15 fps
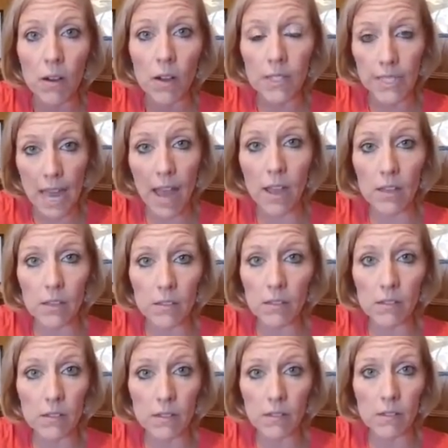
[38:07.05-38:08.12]
Is that
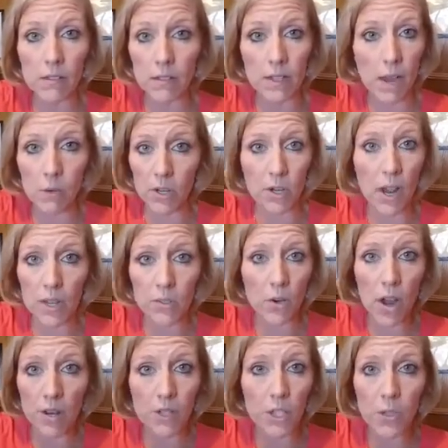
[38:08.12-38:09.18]
what you guys are
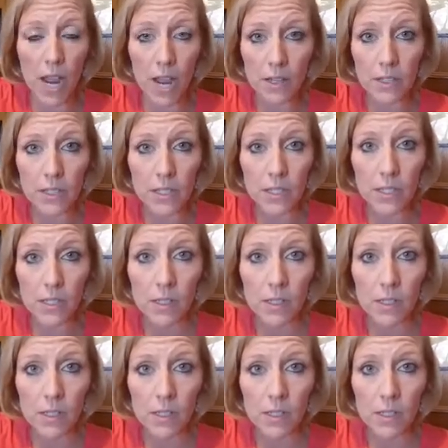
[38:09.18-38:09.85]
on to next?